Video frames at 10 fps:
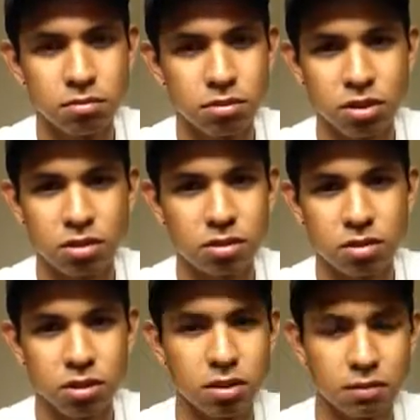just
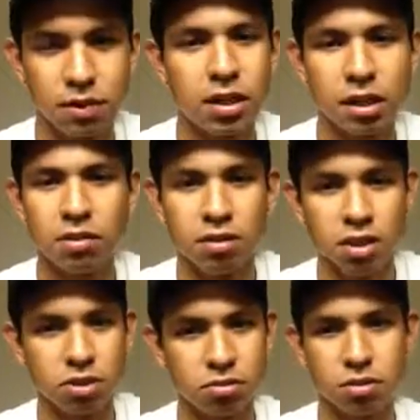the video and
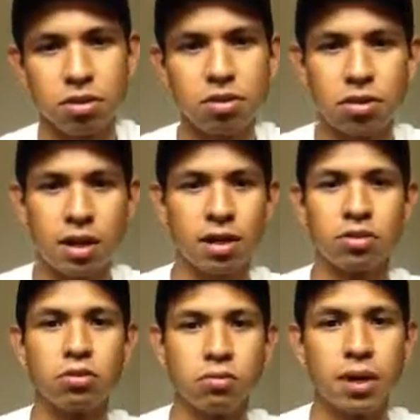not showing you on an
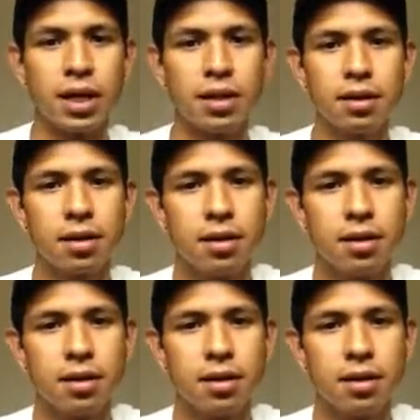actual bike.